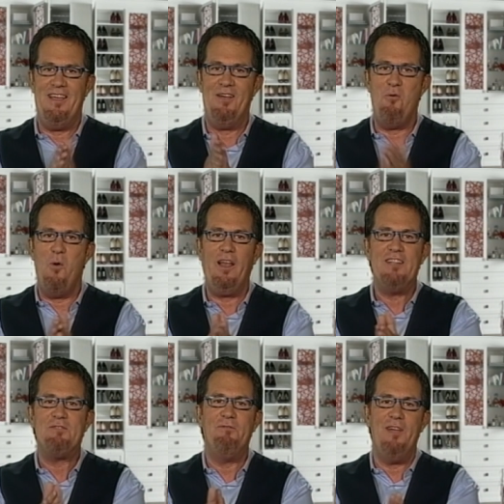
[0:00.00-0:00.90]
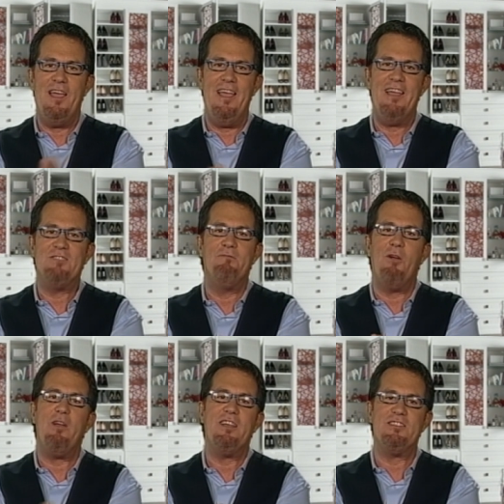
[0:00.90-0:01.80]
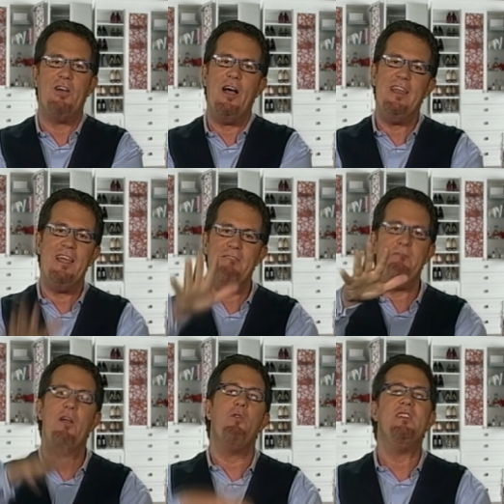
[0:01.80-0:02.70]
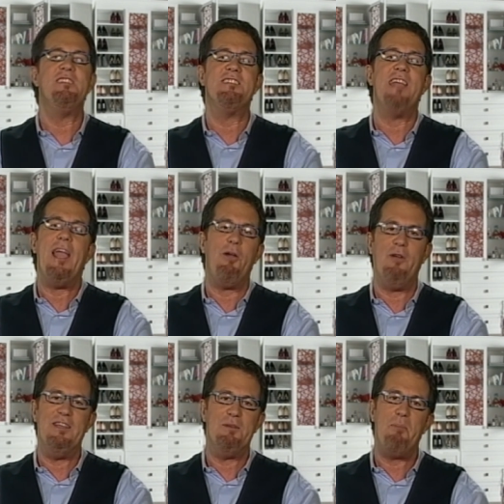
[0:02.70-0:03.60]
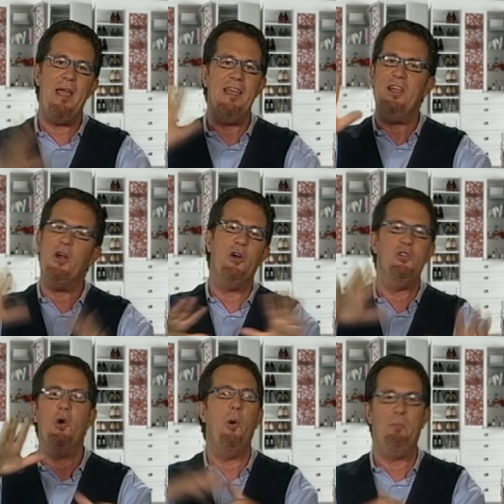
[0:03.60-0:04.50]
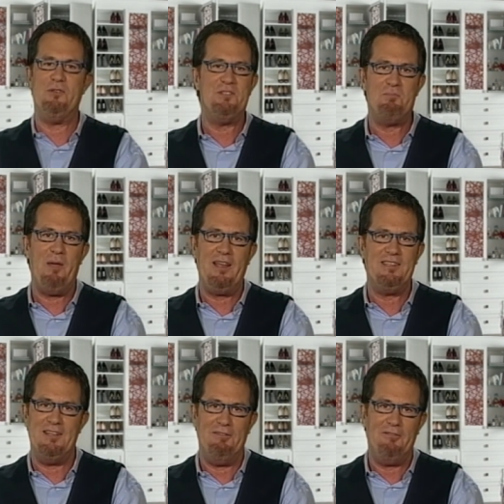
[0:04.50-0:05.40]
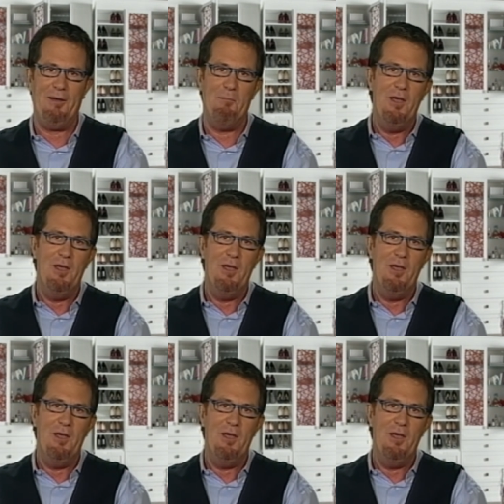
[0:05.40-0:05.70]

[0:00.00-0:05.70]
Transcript: visit with well, you? Well, it's it's very exciting and very scary depending on your perspective. Um,